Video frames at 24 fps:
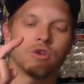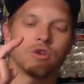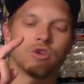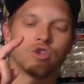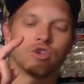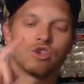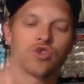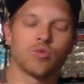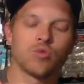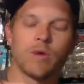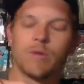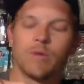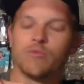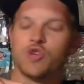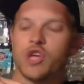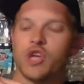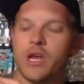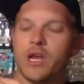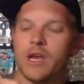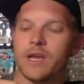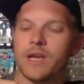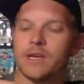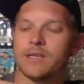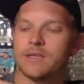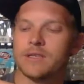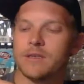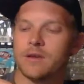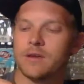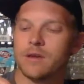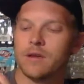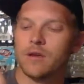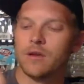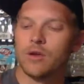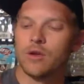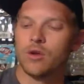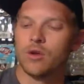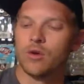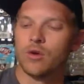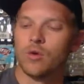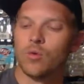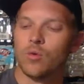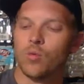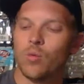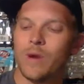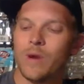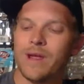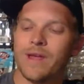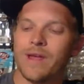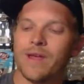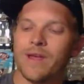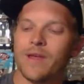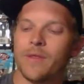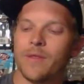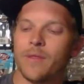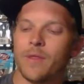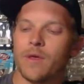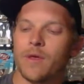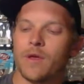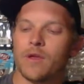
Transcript: swim jigs with